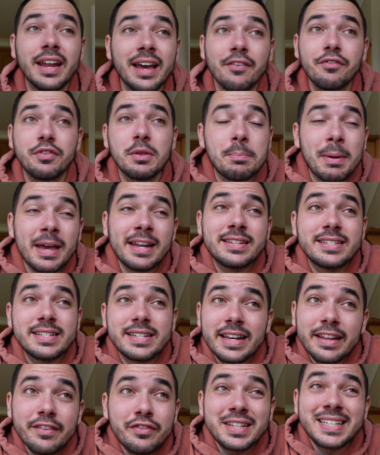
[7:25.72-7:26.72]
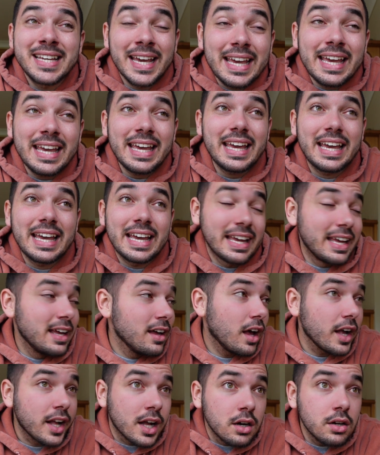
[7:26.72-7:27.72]
have the bed delivered here.
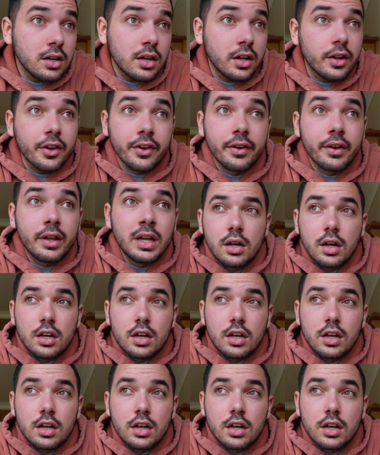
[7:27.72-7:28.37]
I can't.